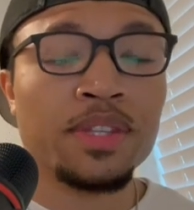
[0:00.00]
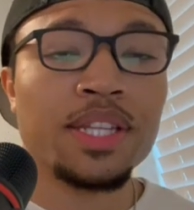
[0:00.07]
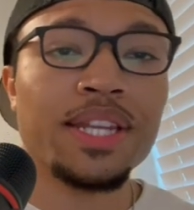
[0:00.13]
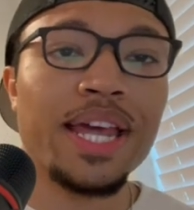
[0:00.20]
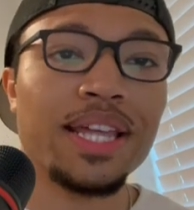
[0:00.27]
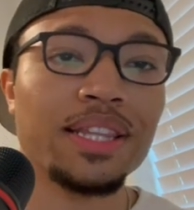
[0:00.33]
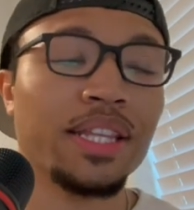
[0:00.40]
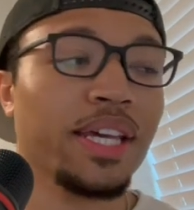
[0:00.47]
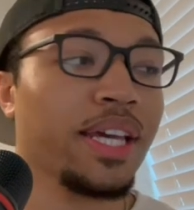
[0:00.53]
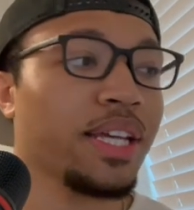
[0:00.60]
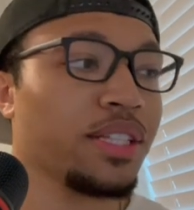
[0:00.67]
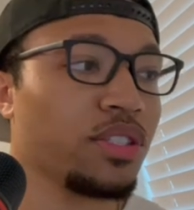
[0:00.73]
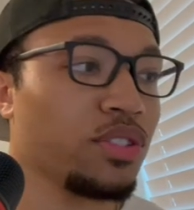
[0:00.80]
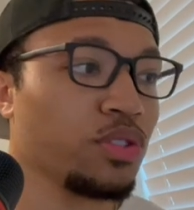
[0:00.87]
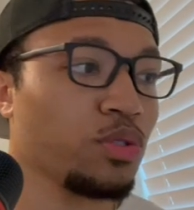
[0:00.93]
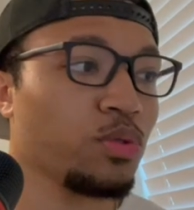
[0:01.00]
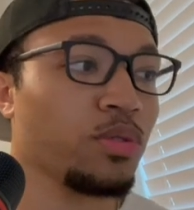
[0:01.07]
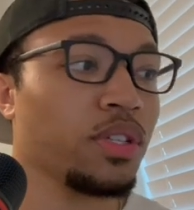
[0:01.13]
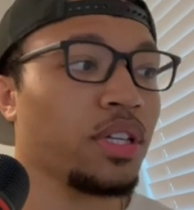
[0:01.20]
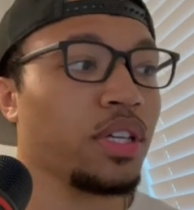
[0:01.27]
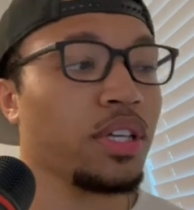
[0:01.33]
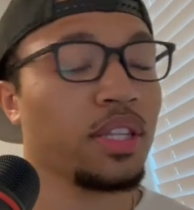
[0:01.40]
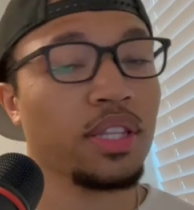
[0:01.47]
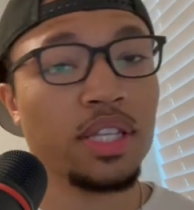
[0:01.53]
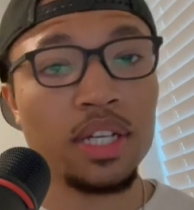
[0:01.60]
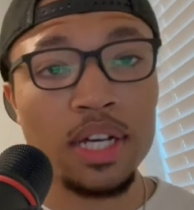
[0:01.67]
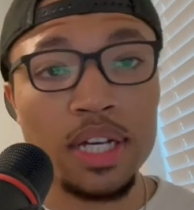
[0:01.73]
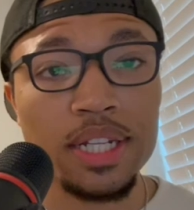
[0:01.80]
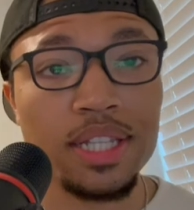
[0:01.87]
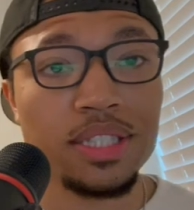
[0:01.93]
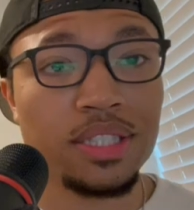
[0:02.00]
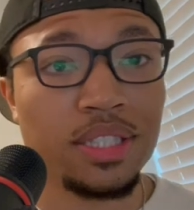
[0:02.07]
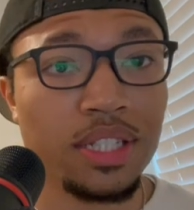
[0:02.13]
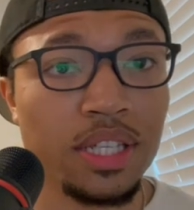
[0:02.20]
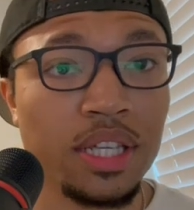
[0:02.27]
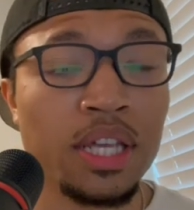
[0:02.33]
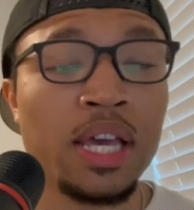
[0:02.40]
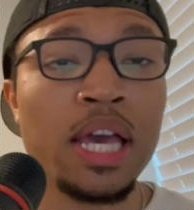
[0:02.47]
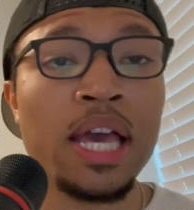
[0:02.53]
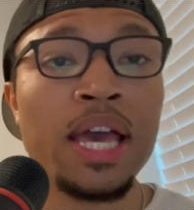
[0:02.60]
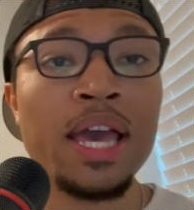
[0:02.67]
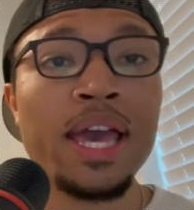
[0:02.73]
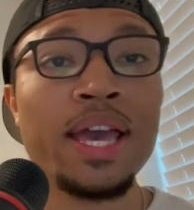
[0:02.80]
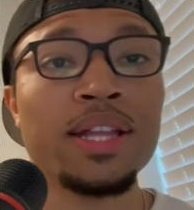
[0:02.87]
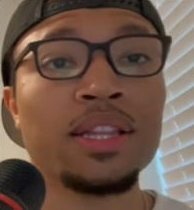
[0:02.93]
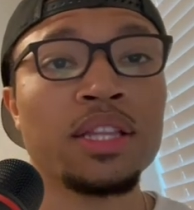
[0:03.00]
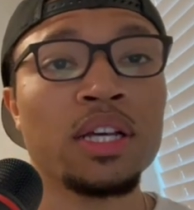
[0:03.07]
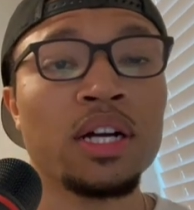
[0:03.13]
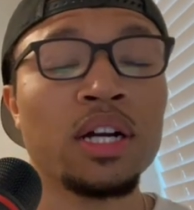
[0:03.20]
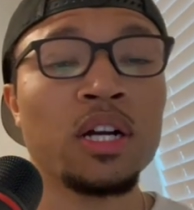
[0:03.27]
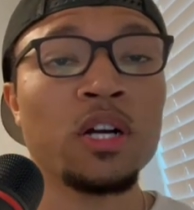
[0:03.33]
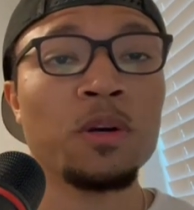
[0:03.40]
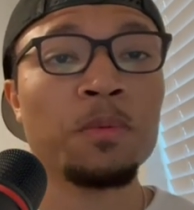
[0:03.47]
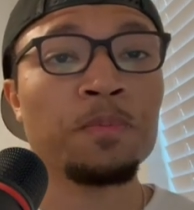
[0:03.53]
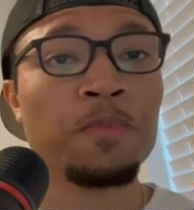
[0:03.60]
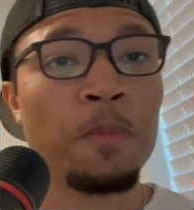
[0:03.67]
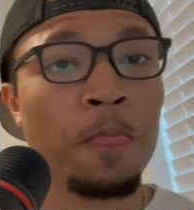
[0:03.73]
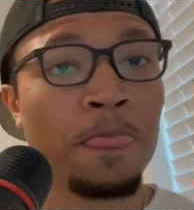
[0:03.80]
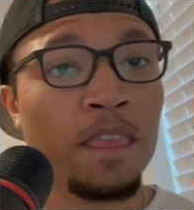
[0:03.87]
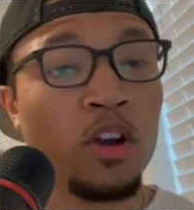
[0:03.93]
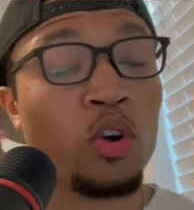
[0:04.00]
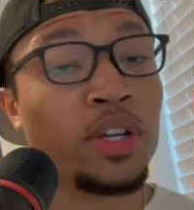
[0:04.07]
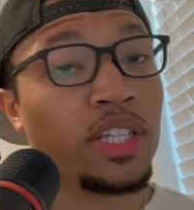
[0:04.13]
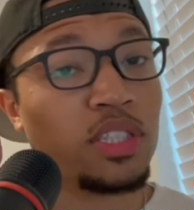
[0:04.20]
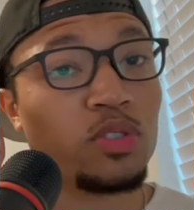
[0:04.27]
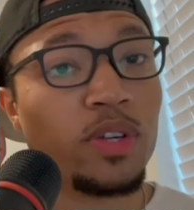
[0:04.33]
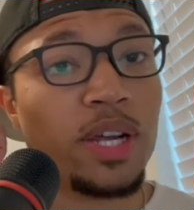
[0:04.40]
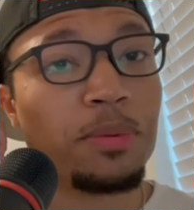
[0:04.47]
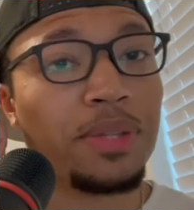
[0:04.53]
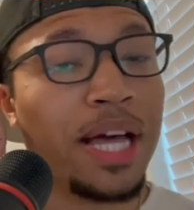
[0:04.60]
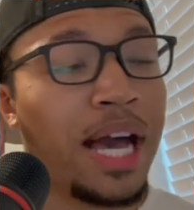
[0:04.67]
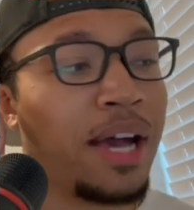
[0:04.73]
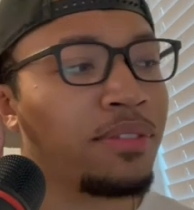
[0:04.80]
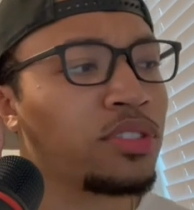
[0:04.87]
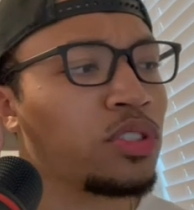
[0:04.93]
that led to the gun incident at the on Instagram Live.